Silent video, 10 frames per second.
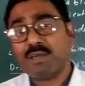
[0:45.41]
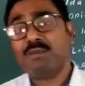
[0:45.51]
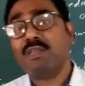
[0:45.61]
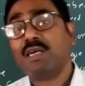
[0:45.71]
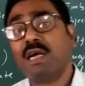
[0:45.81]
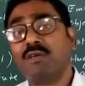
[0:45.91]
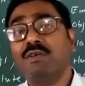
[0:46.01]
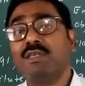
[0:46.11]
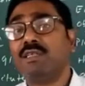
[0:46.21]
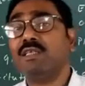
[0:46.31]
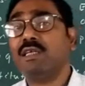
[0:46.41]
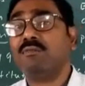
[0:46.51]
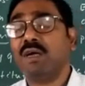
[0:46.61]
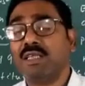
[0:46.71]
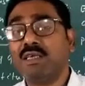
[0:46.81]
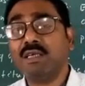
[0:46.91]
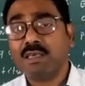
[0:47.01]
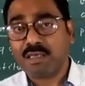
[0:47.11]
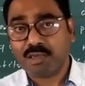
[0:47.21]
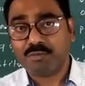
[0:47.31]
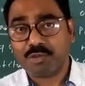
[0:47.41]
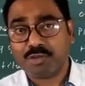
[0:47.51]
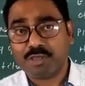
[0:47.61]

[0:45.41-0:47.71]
will be the calculation done by the computer.